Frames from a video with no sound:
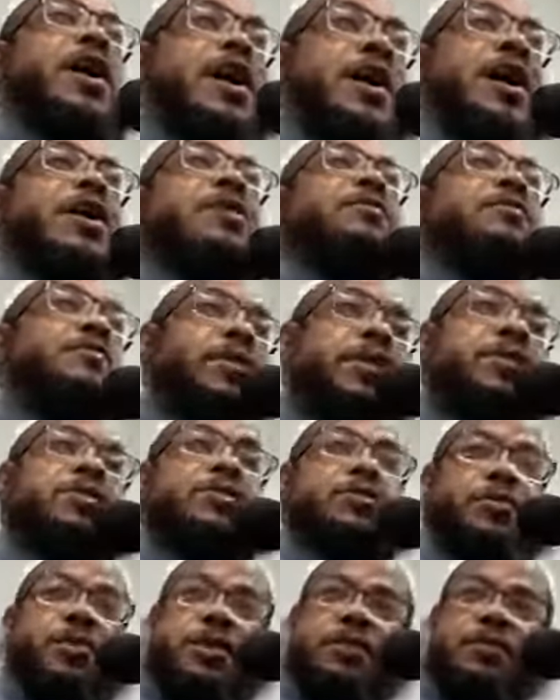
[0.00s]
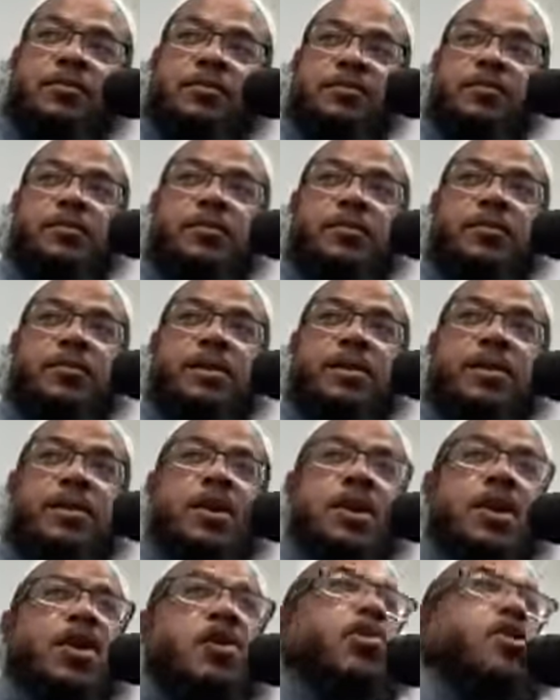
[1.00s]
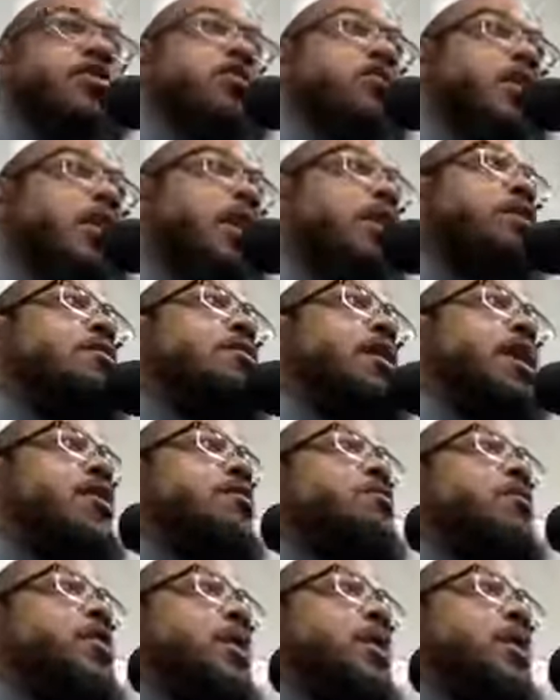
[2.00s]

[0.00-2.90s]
I got victory. When you hear that I've